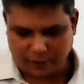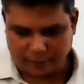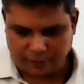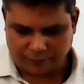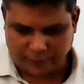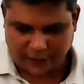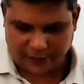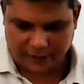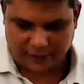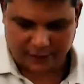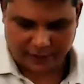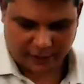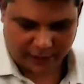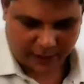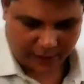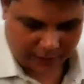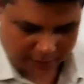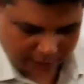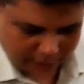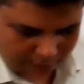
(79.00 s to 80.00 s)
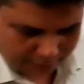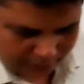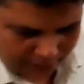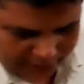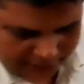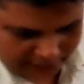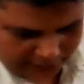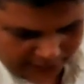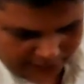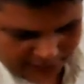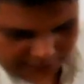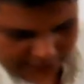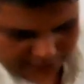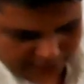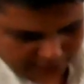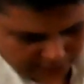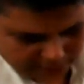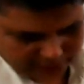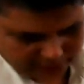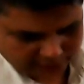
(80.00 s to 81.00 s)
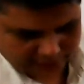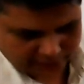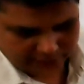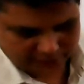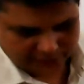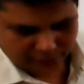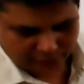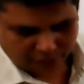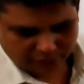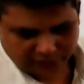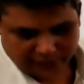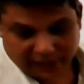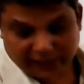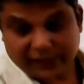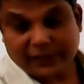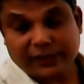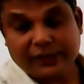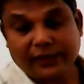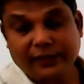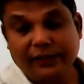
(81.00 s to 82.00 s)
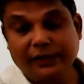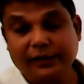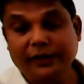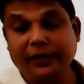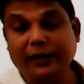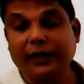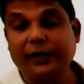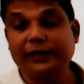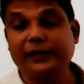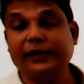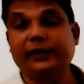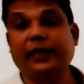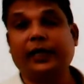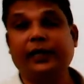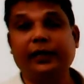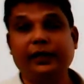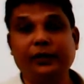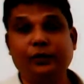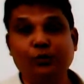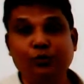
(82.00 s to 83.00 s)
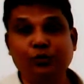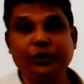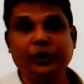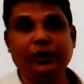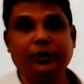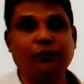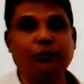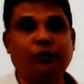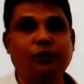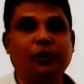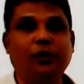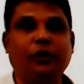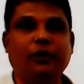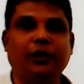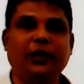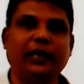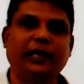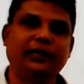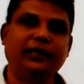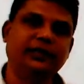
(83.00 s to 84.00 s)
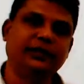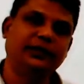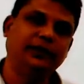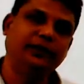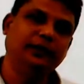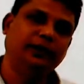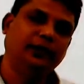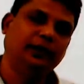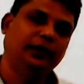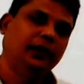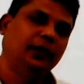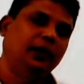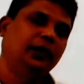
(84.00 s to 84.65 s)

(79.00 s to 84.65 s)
Friends, Darbar Sahitya Sansad is an organization, it's a 32-year-old organization.